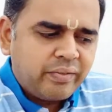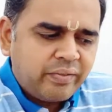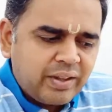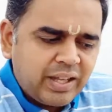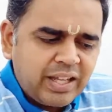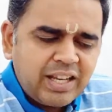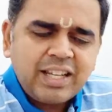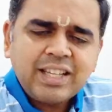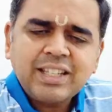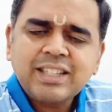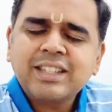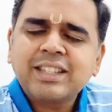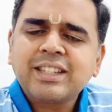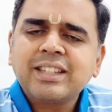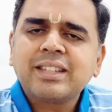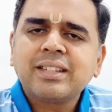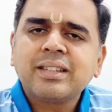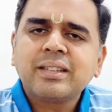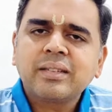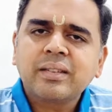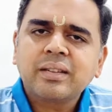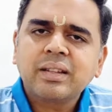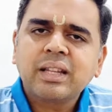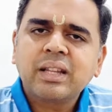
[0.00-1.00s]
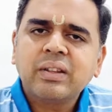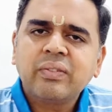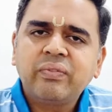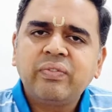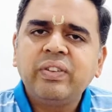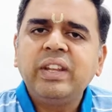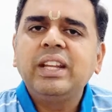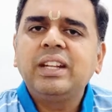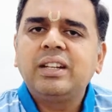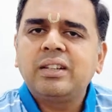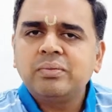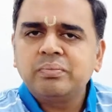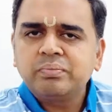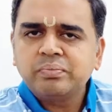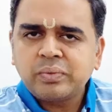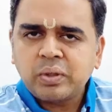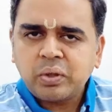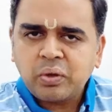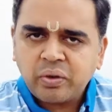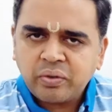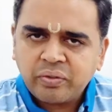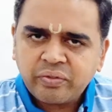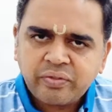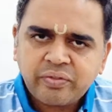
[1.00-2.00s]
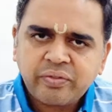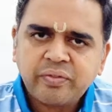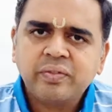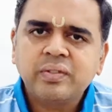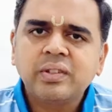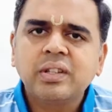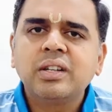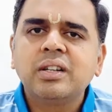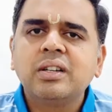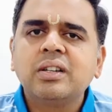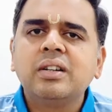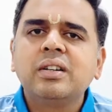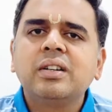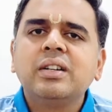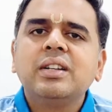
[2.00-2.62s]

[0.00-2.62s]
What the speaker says: various feet of the